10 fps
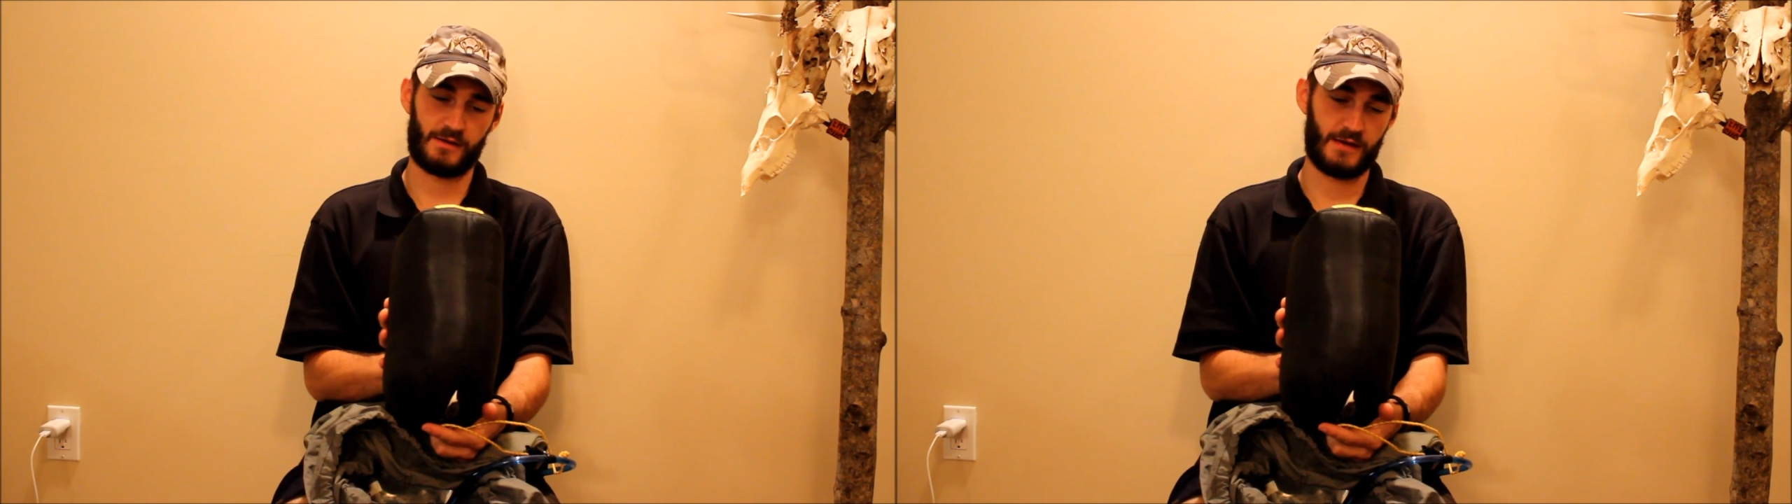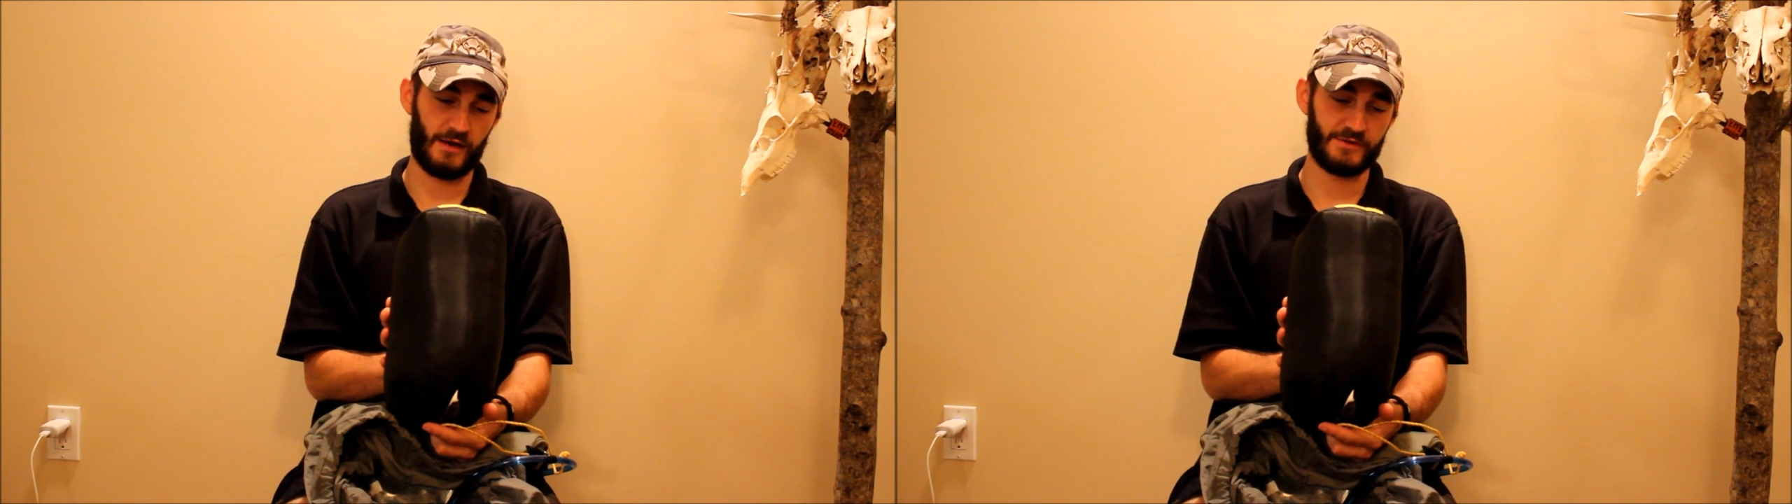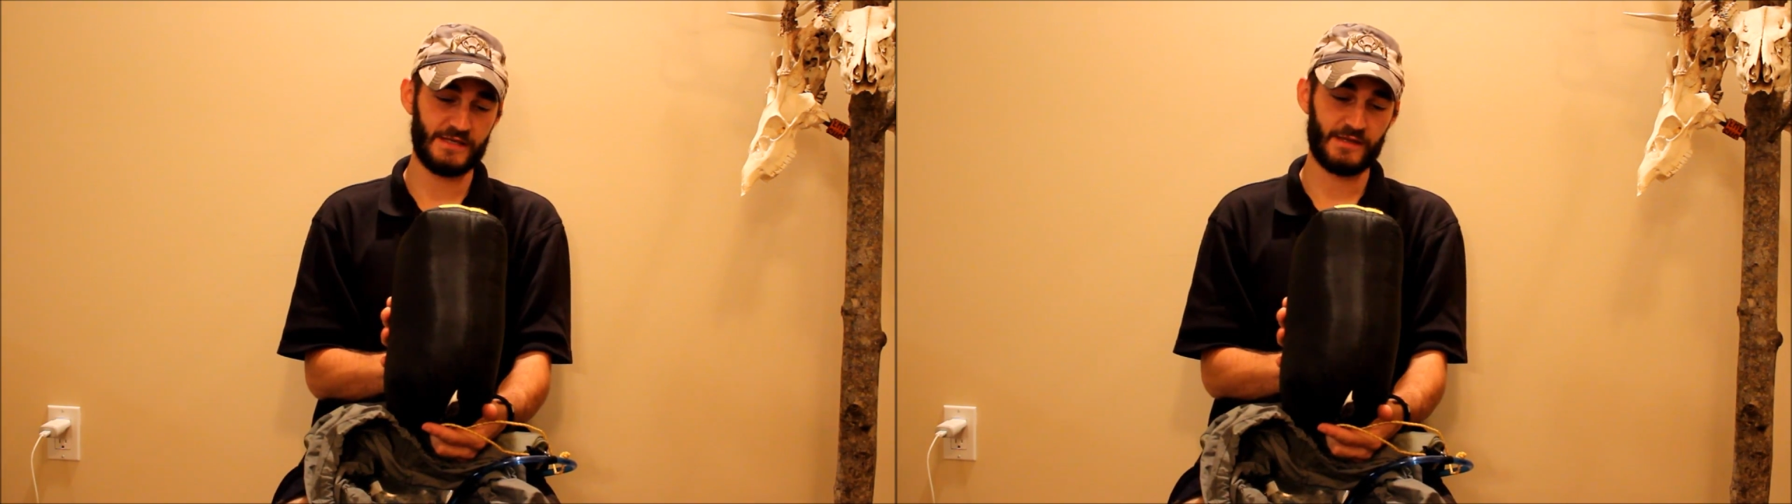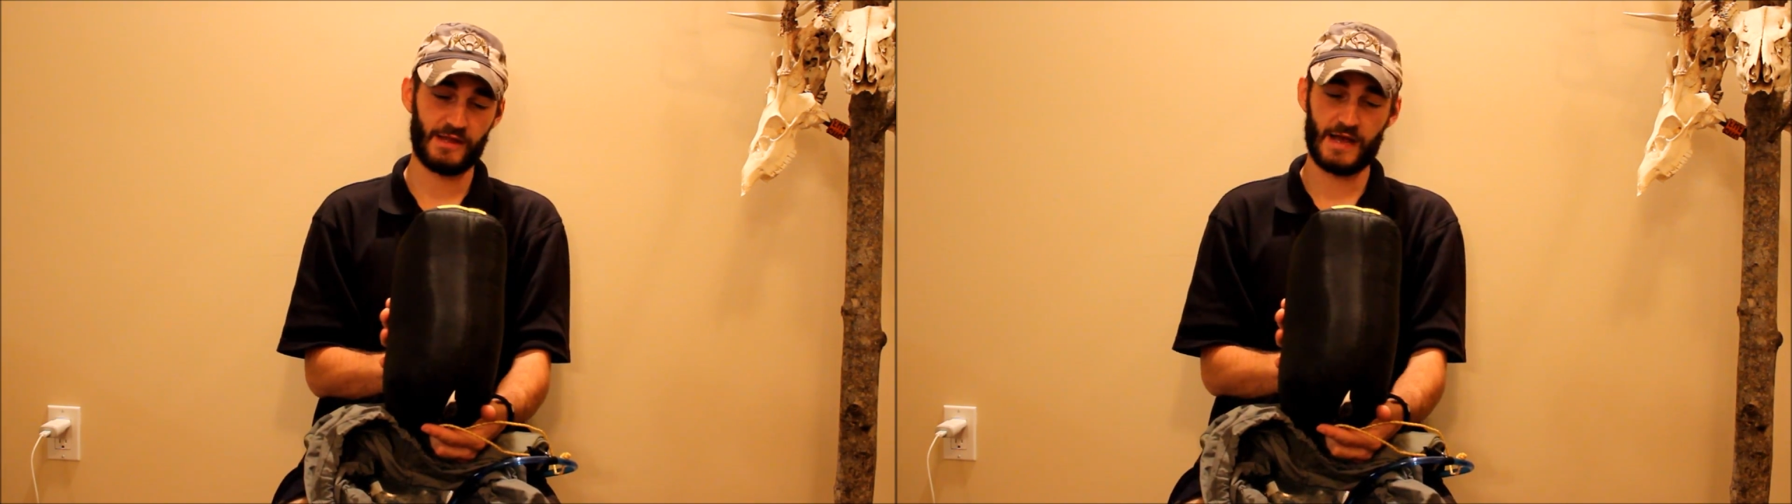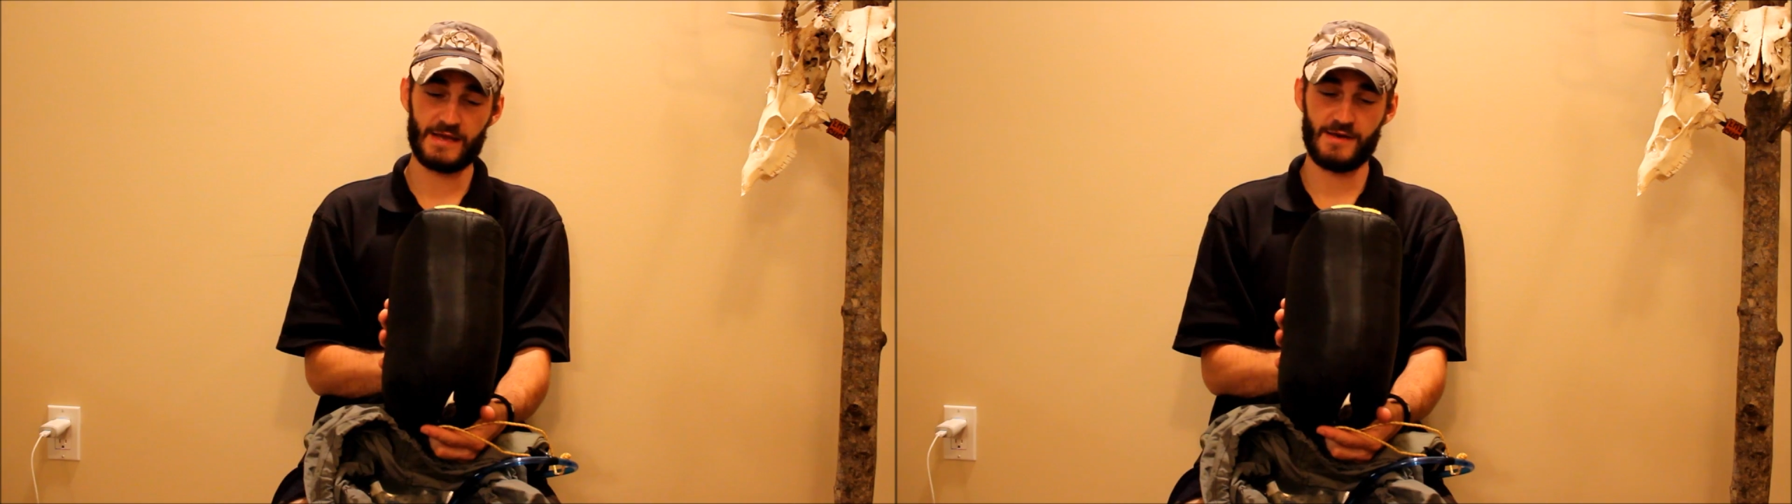Kelty
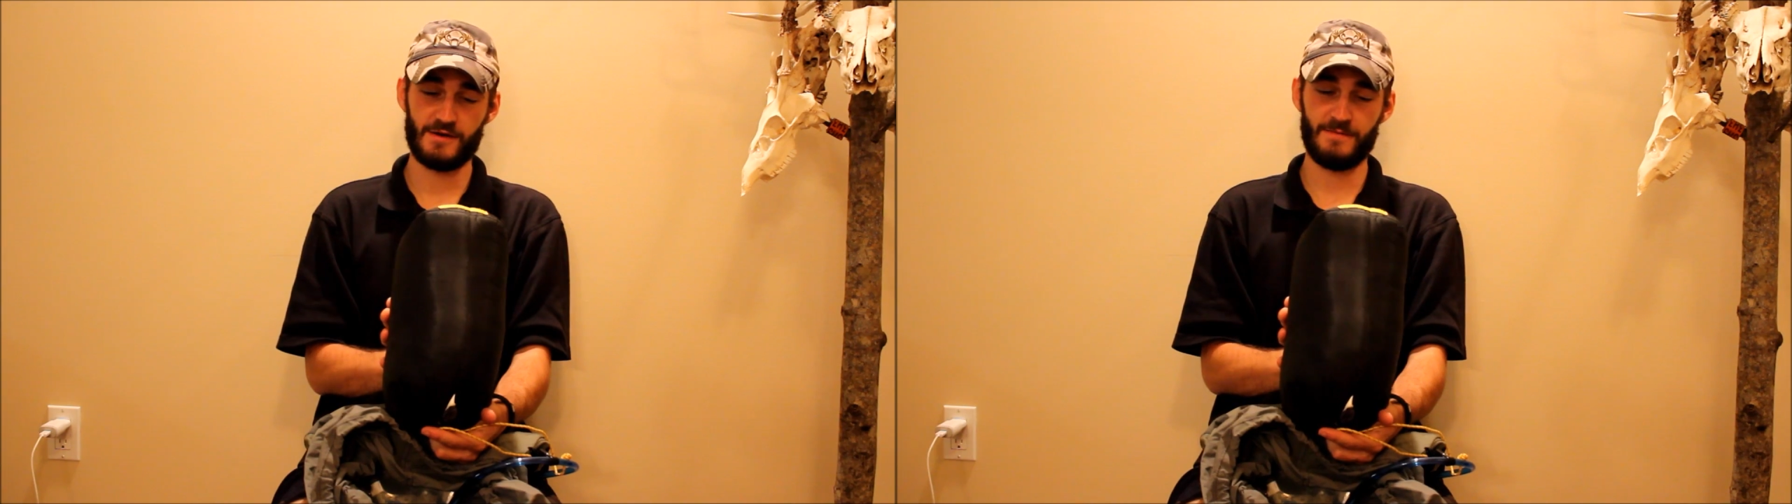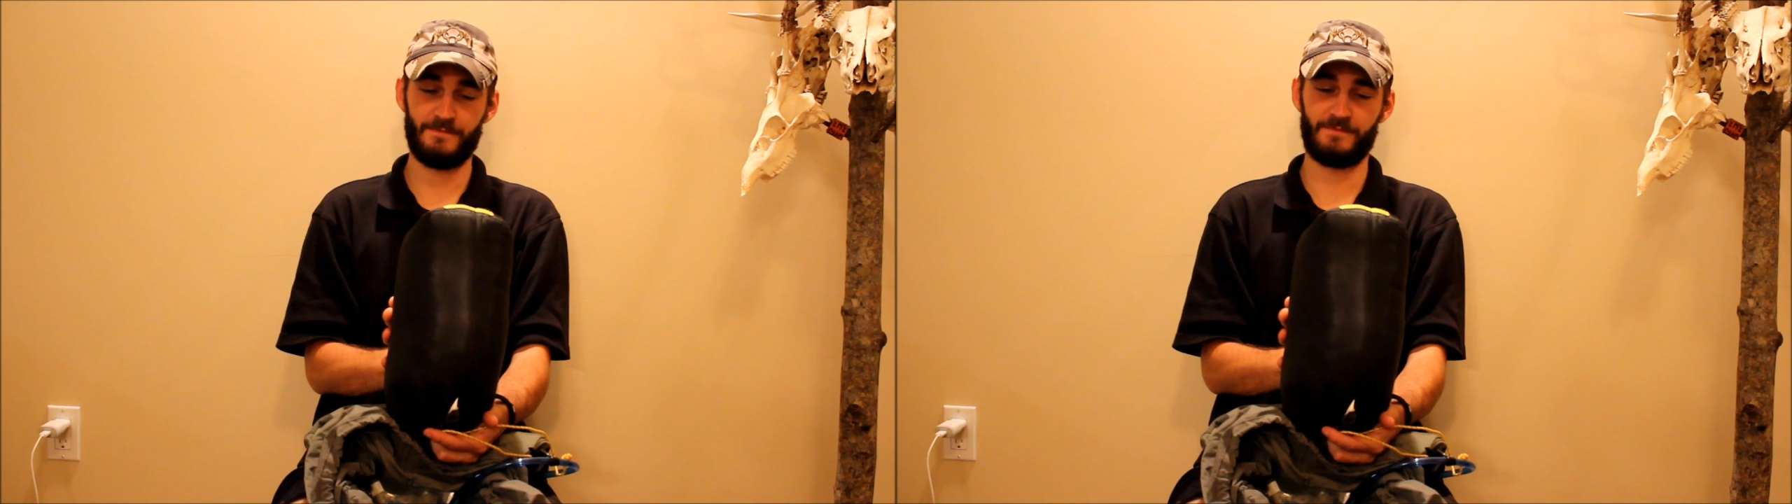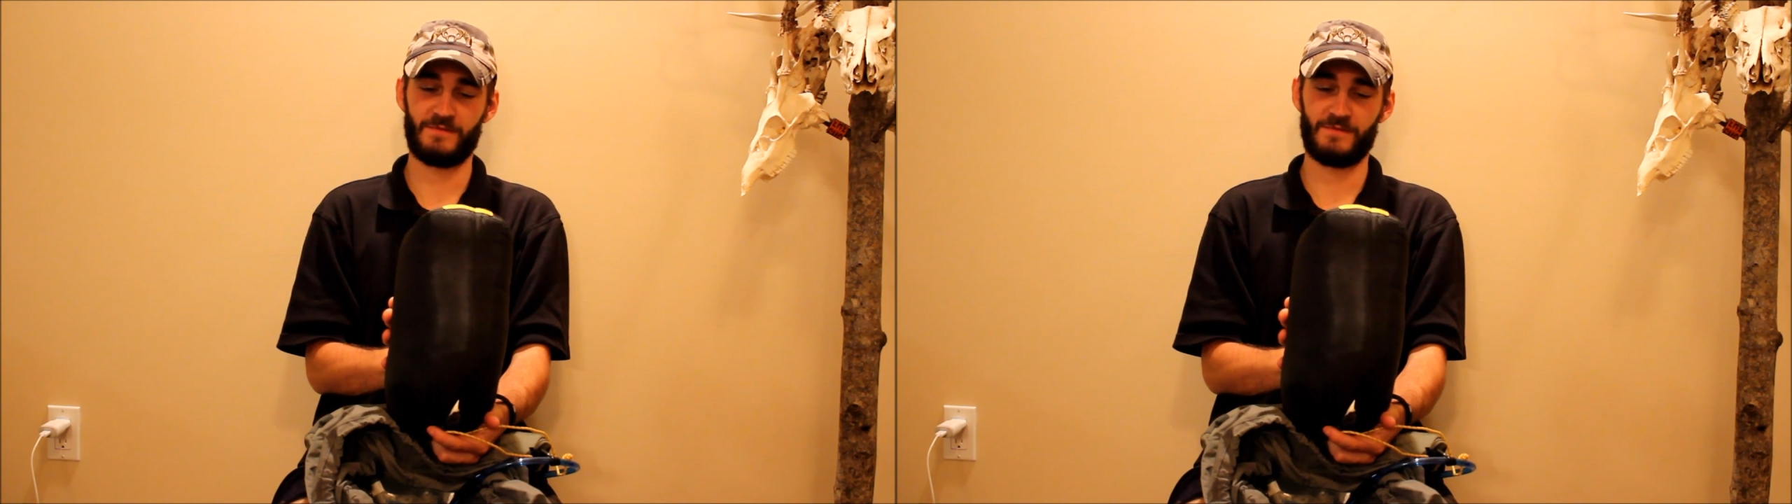Lightyear